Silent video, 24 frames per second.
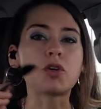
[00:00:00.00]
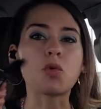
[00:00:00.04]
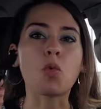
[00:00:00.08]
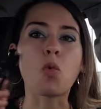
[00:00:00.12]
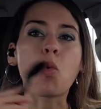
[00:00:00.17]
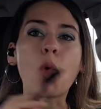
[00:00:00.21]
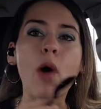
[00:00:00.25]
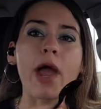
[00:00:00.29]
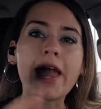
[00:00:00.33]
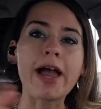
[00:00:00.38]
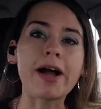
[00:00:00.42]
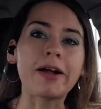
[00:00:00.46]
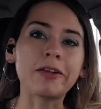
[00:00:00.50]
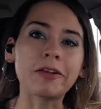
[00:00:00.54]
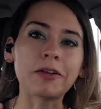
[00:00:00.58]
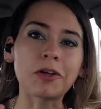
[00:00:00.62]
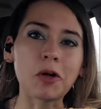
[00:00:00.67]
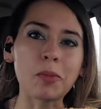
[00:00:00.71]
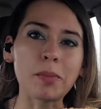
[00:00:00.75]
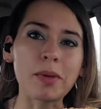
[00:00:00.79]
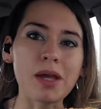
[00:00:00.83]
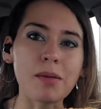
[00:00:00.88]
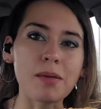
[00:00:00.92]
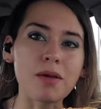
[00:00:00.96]
to wait a
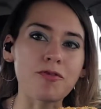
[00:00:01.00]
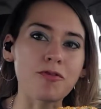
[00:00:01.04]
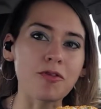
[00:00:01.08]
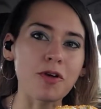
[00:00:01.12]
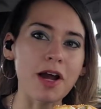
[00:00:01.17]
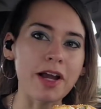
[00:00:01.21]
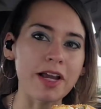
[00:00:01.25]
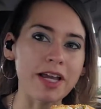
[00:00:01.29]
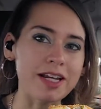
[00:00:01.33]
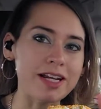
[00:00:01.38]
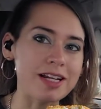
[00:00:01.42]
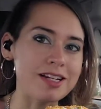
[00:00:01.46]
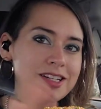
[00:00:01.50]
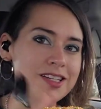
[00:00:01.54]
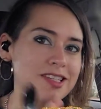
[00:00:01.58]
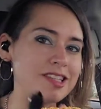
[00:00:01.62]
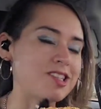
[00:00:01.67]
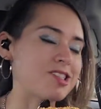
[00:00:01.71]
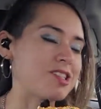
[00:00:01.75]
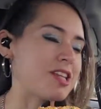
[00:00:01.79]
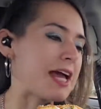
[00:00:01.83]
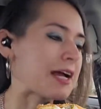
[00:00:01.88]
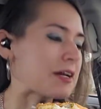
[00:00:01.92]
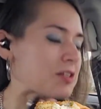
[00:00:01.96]
little bit before I get into
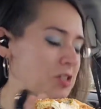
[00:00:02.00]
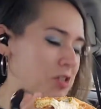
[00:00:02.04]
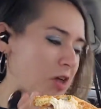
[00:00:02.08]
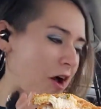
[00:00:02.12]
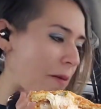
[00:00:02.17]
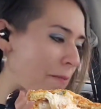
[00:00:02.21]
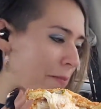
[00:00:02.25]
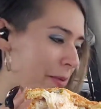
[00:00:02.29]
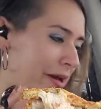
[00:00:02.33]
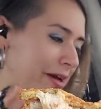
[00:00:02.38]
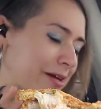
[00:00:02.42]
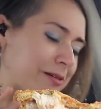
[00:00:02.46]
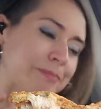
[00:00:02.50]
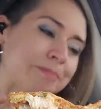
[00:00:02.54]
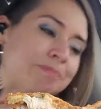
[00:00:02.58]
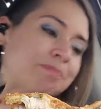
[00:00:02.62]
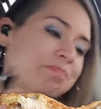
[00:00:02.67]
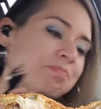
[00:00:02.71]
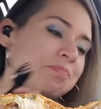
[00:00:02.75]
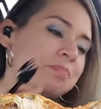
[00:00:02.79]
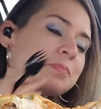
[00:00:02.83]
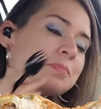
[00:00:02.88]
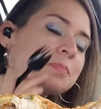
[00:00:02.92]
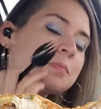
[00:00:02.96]
this next topic.
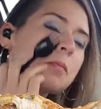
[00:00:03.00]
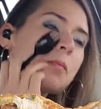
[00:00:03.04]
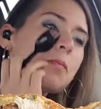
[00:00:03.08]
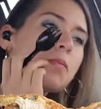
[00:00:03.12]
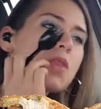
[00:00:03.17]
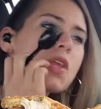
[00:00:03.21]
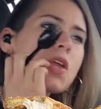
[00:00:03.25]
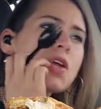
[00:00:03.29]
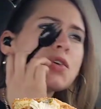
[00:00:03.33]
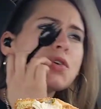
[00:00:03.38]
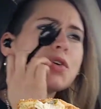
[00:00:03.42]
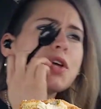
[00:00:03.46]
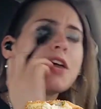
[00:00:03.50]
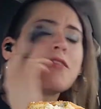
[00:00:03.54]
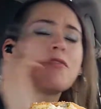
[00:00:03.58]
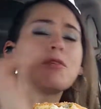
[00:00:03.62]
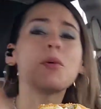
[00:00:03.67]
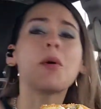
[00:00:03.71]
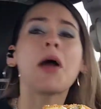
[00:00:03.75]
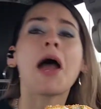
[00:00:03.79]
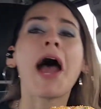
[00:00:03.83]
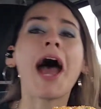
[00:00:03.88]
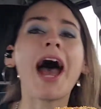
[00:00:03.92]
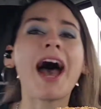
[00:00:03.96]
If
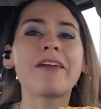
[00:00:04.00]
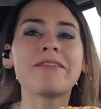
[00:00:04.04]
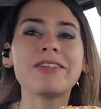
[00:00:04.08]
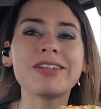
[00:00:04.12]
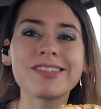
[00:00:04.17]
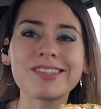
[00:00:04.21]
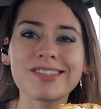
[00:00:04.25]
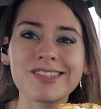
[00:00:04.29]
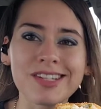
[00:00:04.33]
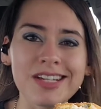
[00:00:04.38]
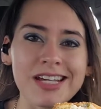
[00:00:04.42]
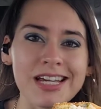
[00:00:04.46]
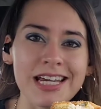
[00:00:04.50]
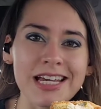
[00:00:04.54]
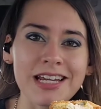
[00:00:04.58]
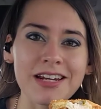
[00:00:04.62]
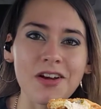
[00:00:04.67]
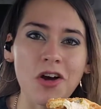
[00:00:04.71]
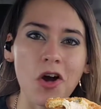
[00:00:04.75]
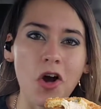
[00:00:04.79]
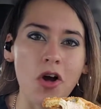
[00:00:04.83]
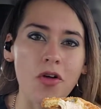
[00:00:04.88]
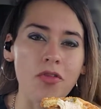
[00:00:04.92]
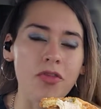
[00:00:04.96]
you haven't
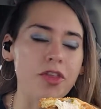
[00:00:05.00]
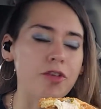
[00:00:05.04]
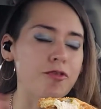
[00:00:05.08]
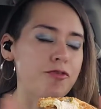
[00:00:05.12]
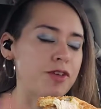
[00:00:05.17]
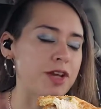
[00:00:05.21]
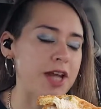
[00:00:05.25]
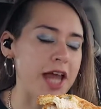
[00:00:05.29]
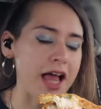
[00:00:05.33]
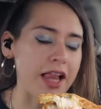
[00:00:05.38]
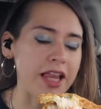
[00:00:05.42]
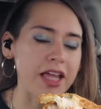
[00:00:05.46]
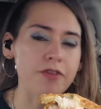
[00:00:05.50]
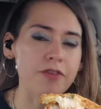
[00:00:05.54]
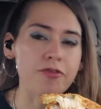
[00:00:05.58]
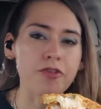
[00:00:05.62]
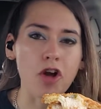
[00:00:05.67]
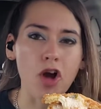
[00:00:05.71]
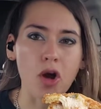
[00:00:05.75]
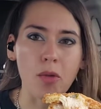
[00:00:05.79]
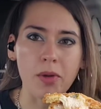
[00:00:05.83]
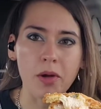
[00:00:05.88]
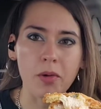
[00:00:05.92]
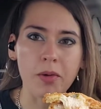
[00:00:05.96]
seen the finale
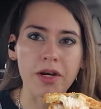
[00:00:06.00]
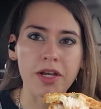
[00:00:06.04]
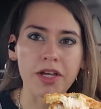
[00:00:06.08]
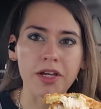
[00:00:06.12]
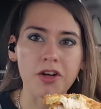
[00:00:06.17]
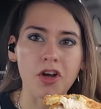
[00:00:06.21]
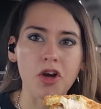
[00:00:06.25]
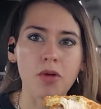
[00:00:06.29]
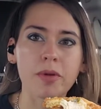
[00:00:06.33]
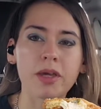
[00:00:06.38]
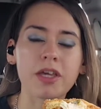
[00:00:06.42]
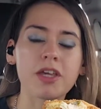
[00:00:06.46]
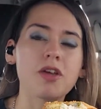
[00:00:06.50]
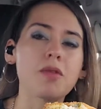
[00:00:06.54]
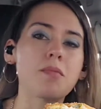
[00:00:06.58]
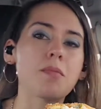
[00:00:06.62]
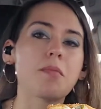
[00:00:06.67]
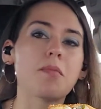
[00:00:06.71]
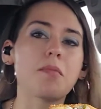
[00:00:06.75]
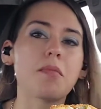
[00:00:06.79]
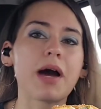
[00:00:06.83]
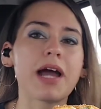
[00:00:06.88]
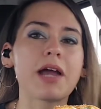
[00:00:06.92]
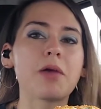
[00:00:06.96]
for Obi-Wan Kenobi, you
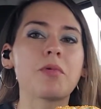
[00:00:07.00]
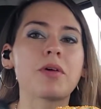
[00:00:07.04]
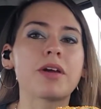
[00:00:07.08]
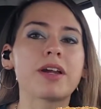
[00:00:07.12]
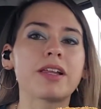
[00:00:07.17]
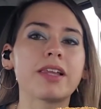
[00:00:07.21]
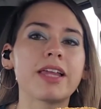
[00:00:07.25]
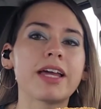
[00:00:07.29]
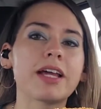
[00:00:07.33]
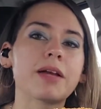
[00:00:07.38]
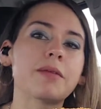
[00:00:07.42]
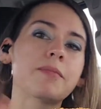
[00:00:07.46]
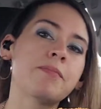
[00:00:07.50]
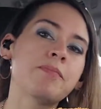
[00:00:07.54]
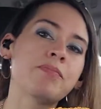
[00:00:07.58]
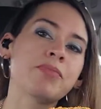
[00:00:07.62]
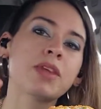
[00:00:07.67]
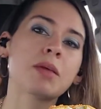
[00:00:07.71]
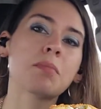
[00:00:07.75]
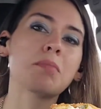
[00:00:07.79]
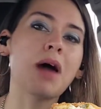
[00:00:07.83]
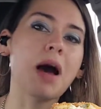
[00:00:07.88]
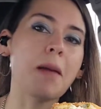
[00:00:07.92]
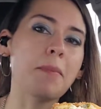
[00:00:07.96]
might want to like
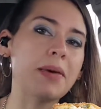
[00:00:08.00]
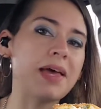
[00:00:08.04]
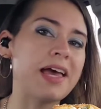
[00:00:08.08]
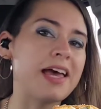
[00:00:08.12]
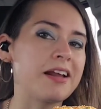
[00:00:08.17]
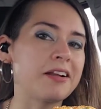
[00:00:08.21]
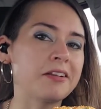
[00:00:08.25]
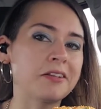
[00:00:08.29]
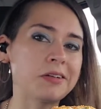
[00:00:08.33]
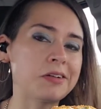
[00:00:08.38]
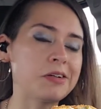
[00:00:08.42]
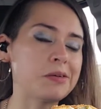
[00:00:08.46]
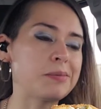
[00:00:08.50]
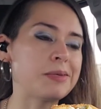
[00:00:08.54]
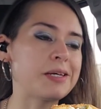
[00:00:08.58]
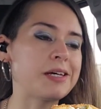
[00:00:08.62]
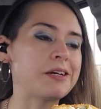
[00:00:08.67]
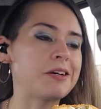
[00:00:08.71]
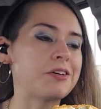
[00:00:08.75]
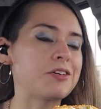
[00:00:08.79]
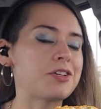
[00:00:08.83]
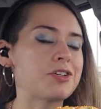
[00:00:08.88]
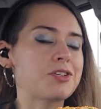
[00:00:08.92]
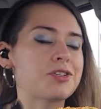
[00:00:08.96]
pop ahead a little
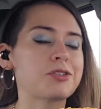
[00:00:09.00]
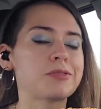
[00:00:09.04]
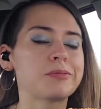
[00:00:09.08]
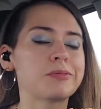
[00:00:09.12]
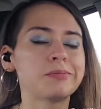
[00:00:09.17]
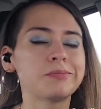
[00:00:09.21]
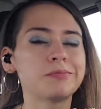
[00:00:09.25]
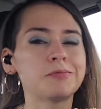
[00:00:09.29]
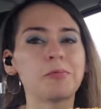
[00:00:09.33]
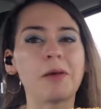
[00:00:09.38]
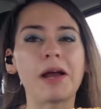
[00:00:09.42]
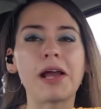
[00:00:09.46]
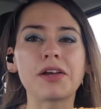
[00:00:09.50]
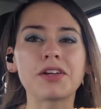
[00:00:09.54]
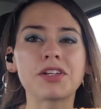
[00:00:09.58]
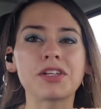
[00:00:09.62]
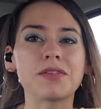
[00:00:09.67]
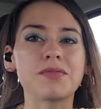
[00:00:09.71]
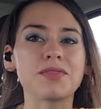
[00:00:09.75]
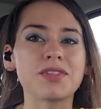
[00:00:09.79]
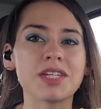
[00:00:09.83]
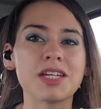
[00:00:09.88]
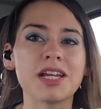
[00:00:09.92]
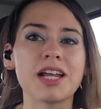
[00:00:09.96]
bit or just wait until
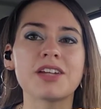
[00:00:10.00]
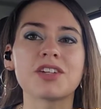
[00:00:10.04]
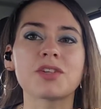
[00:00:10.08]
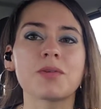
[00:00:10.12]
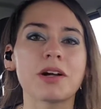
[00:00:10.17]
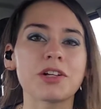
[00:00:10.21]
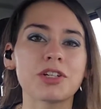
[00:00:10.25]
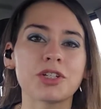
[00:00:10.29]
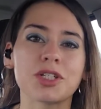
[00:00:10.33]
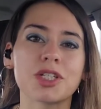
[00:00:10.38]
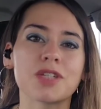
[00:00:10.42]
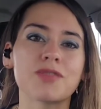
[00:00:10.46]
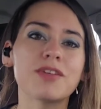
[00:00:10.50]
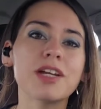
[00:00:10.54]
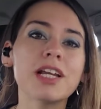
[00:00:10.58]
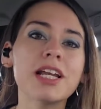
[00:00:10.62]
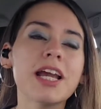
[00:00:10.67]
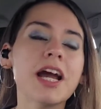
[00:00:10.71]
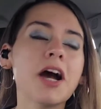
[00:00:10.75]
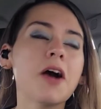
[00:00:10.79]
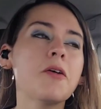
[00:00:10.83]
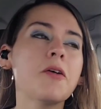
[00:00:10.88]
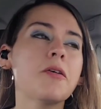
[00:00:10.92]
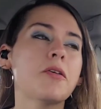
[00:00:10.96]
you've seen it to watch this
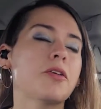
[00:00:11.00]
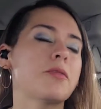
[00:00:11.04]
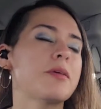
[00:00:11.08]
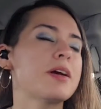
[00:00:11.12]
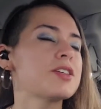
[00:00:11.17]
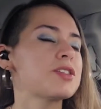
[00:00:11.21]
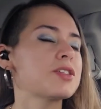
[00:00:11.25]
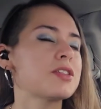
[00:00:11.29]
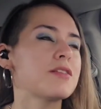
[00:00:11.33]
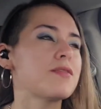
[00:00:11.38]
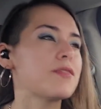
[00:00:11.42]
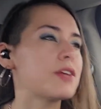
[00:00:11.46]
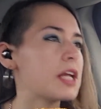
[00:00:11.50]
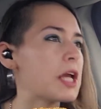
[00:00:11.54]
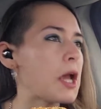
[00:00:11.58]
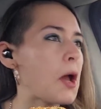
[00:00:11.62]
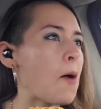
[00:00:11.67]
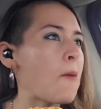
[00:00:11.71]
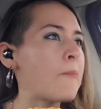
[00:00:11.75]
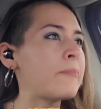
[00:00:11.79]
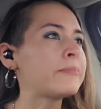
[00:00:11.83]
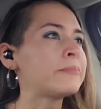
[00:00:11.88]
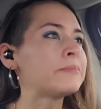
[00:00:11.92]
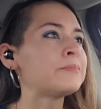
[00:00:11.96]
video or the rest of the
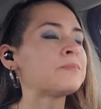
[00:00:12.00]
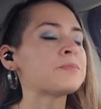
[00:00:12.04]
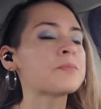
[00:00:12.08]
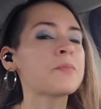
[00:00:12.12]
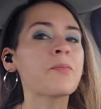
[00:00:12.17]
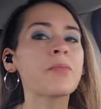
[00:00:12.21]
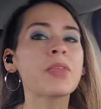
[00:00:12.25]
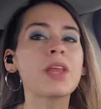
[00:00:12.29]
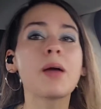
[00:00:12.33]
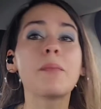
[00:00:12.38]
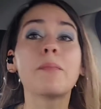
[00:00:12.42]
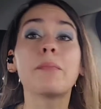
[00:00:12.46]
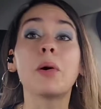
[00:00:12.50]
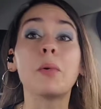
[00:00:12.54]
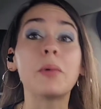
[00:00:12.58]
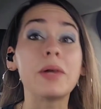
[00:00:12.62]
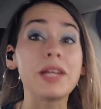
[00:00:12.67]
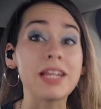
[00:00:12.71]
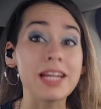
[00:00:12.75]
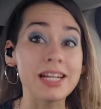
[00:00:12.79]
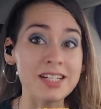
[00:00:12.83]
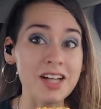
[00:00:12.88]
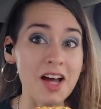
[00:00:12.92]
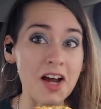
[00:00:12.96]
video. But
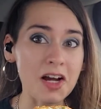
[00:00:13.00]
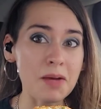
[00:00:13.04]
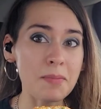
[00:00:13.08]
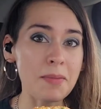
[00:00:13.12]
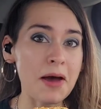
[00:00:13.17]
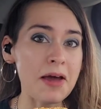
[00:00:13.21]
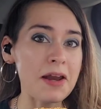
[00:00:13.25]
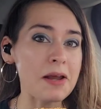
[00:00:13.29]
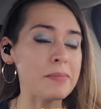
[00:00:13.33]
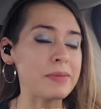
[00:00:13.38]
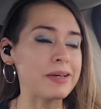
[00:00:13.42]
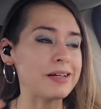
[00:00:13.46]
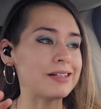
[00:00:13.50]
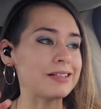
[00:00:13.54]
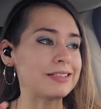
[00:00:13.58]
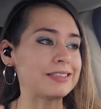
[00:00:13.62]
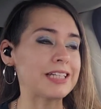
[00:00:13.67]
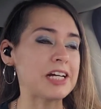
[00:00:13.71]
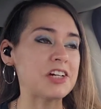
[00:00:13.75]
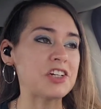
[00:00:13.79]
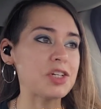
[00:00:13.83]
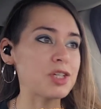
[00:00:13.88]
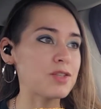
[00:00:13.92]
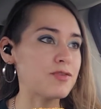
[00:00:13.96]
we need to talk about it because
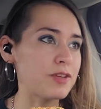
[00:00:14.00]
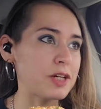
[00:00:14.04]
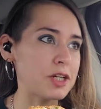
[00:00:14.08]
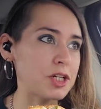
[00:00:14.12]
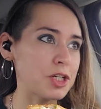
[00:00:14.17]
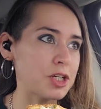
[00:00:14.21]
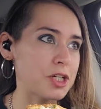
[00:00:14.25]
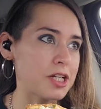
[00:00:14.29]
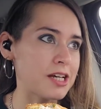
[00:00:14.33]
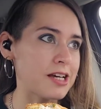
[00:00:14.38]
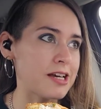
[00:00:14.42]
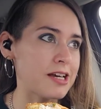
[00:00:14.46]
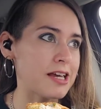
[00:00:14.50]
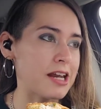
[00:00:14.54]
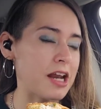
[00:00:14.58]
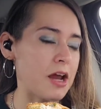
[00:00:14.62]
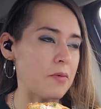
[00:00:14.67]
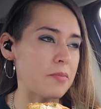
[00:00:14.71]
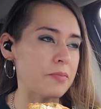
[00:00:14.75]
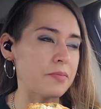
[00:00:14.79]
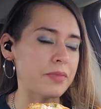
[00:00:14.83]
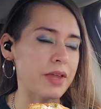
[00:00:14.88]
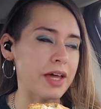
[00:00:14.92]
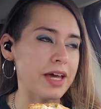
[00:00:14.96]
I just finished it and
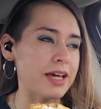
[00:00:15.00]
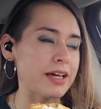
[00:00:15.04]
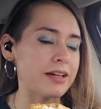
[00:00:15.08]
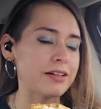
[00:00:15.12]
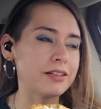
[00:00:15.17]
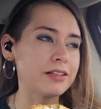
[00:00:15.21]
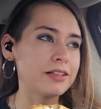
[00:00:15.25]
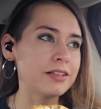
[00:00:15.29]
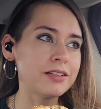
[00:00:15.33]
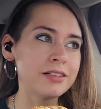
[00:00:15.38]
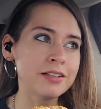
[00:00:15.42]
I'm like,